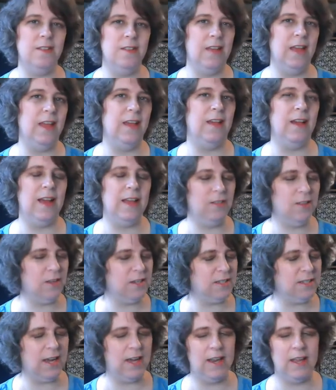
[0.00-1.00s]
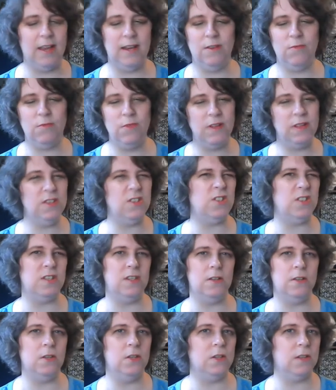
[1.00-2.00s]
like, I looked at it and it really just
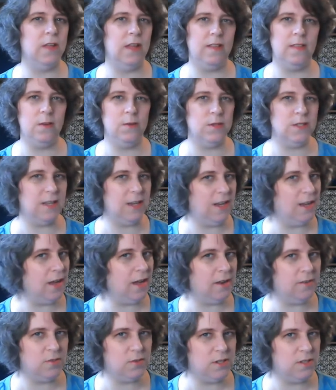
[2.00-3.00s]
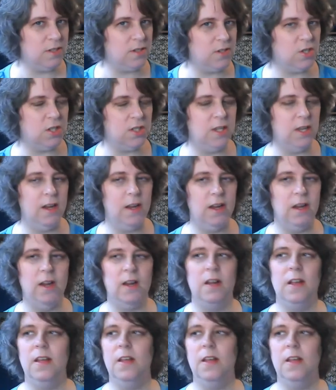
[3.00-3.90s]
didn't look like there was any kind of transition there.